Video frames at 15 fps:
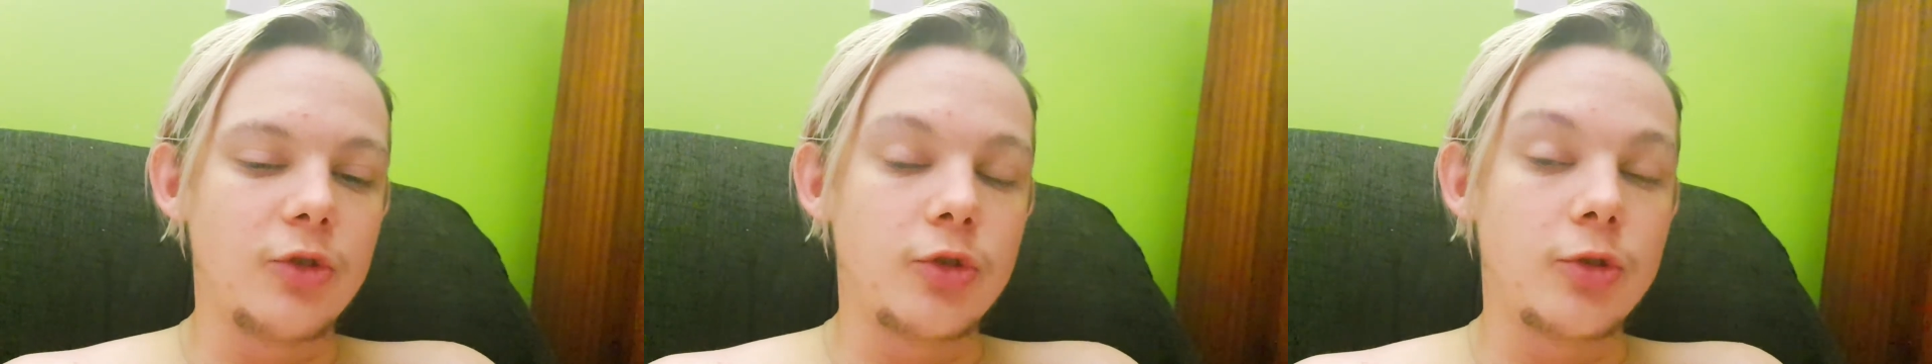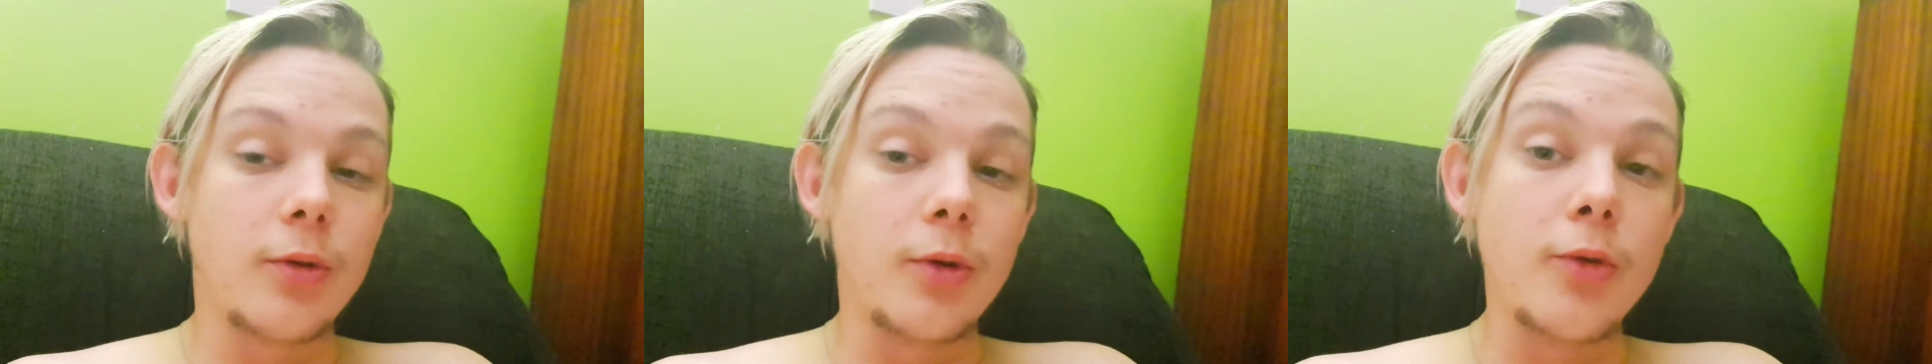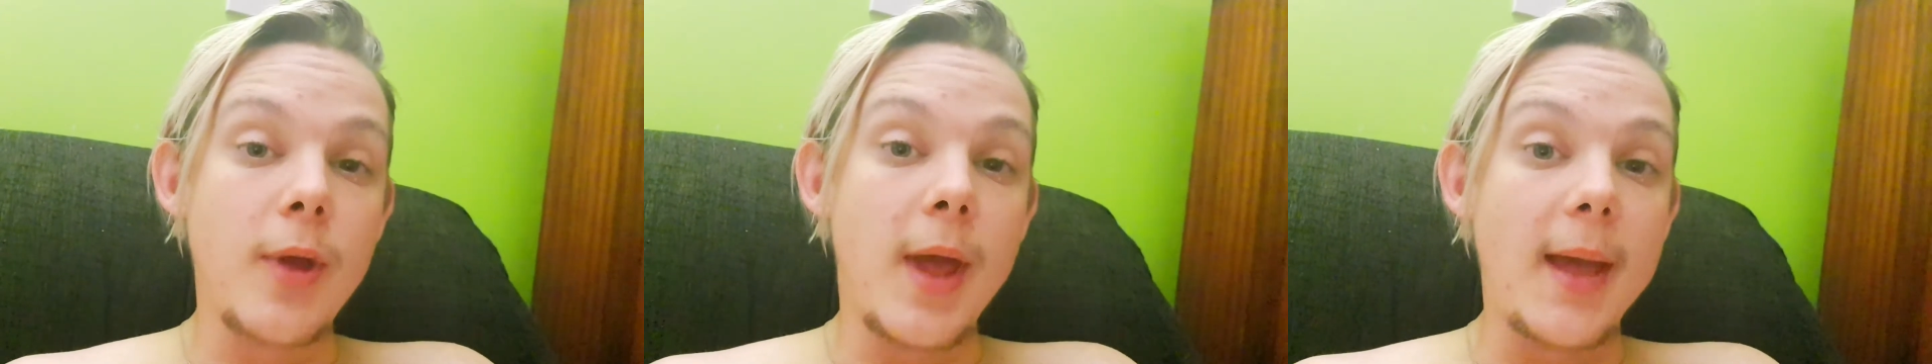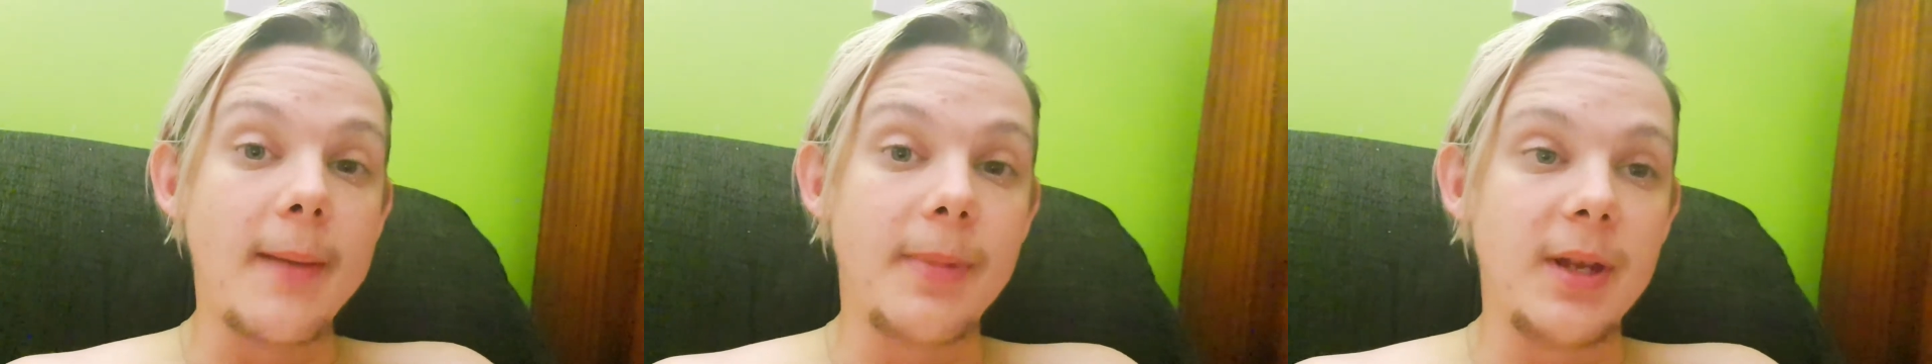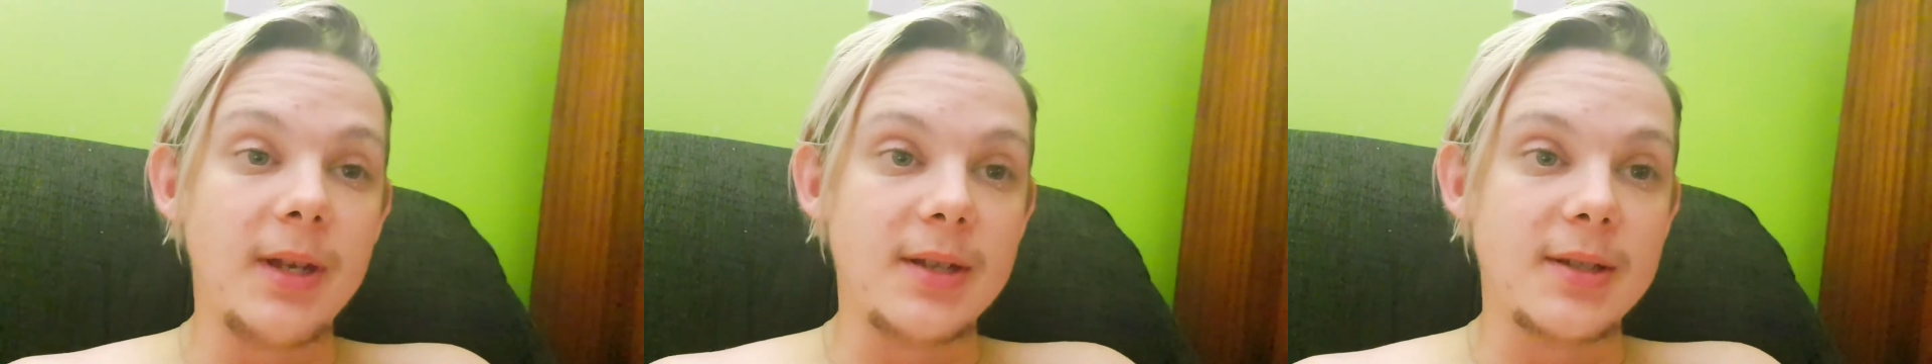true
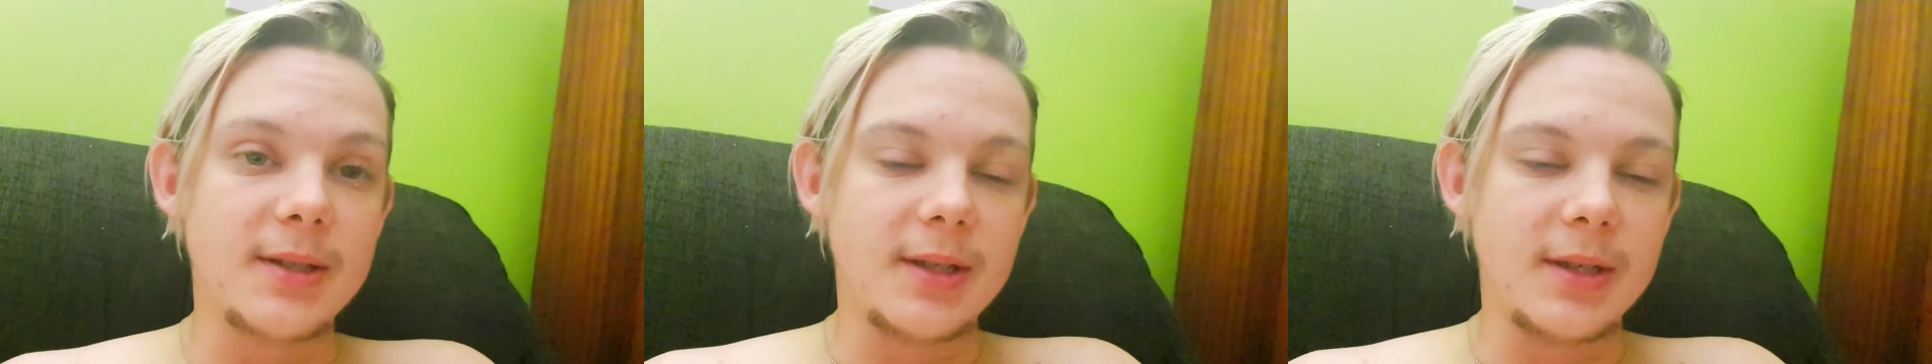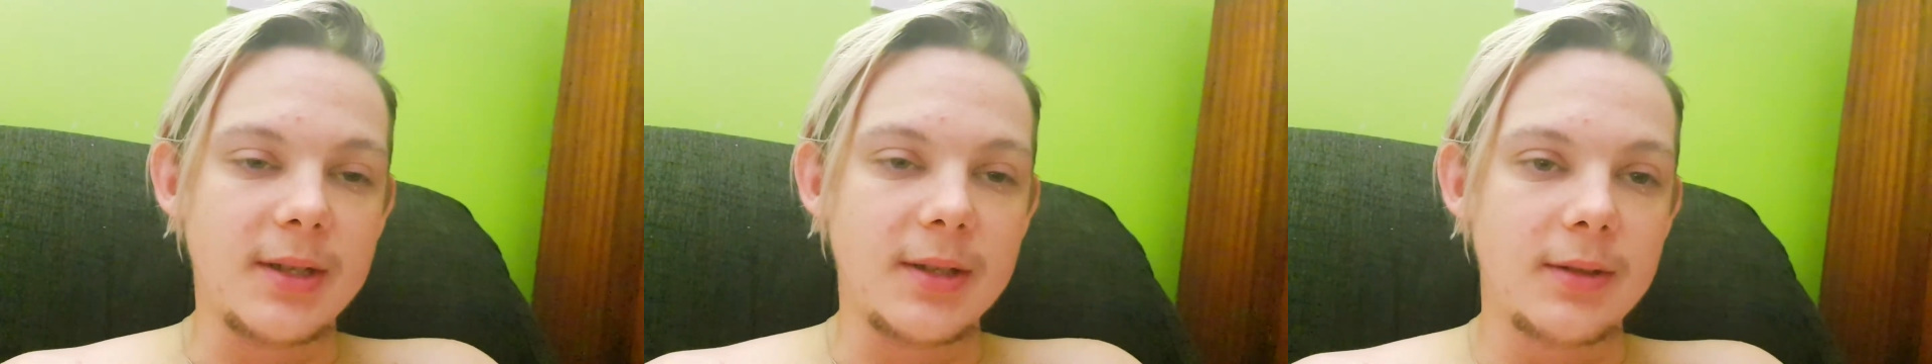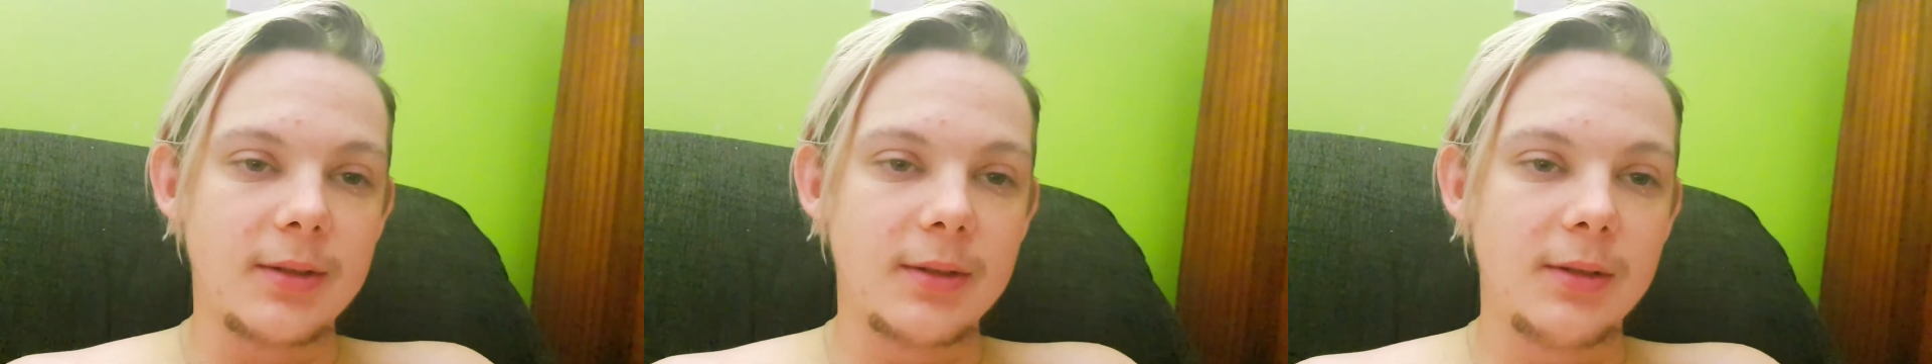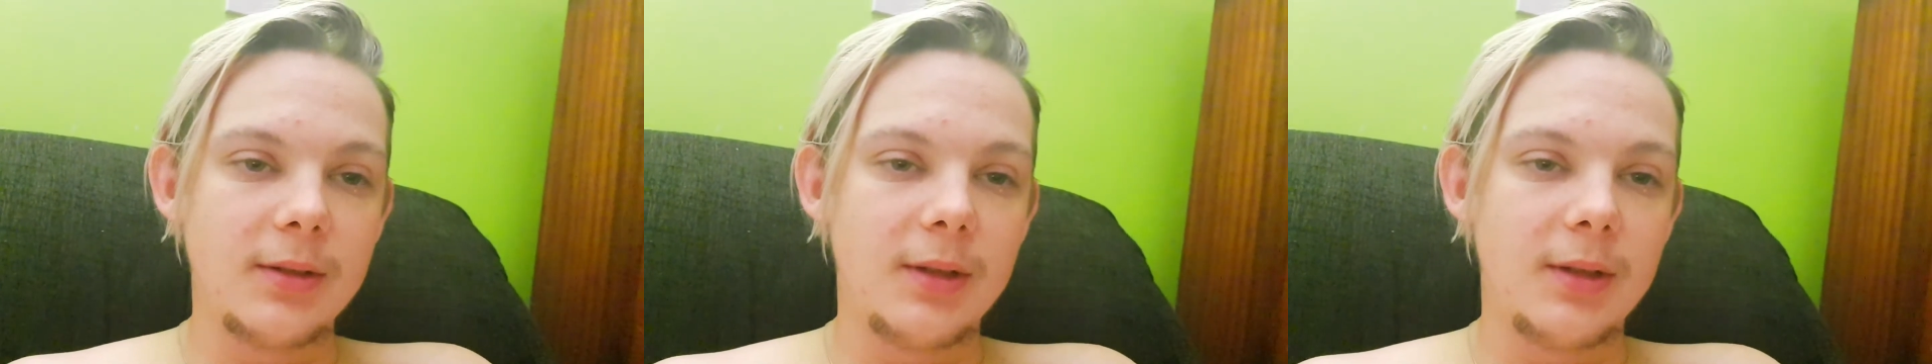happiness in it.